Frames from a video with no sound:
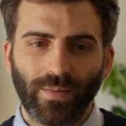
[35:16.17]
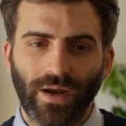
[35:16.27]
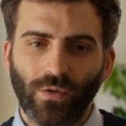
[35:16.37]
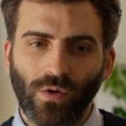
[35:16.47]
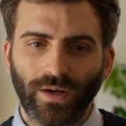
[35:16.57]

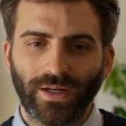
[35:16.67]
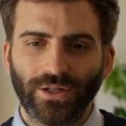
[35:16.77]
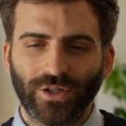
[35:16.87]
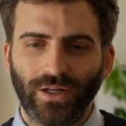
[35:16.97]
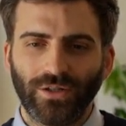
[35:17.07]
medical
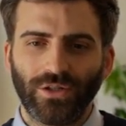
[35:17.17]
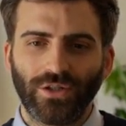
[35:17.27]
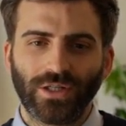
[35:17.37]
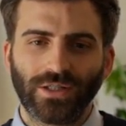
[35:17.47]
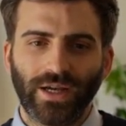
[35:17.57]
condition
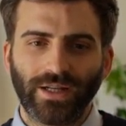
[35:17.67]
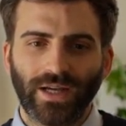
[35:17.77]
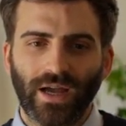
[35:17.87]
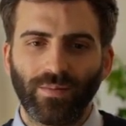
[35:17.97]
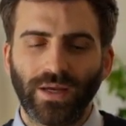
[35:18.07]
just like
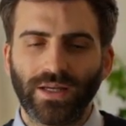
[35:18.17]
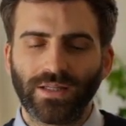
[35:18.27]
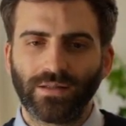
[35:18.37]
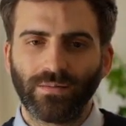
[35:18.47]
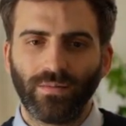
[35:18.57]
diabetes,